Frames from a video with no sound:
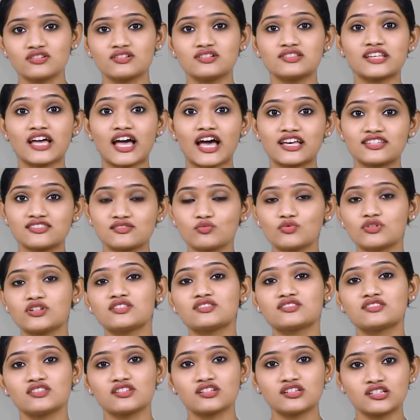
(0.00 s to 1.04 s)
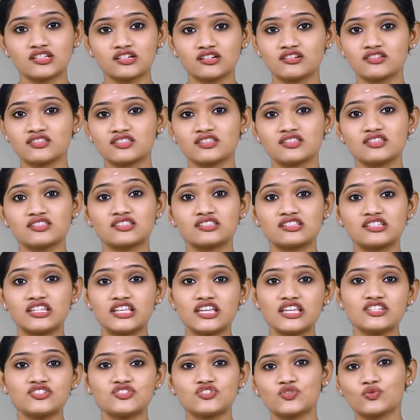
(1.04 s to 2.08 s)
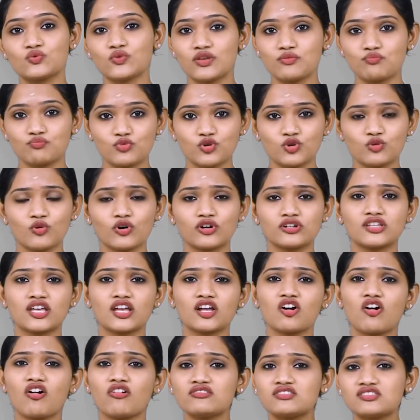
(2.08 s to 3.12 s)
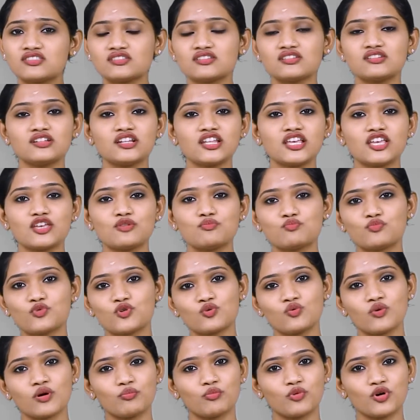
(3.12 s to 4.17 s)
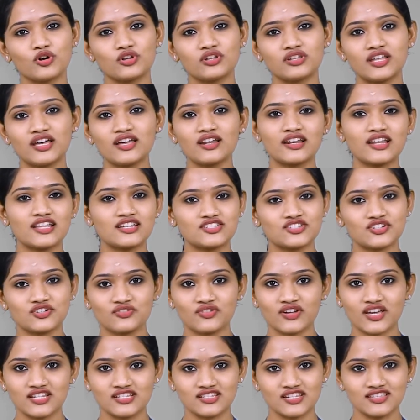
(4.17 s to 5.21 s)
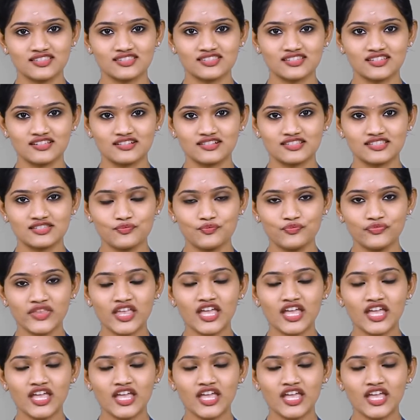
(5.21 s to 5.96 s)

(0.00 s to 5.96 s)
as well as the nurses need to improve, or they constantly improve upon their letter writing skills.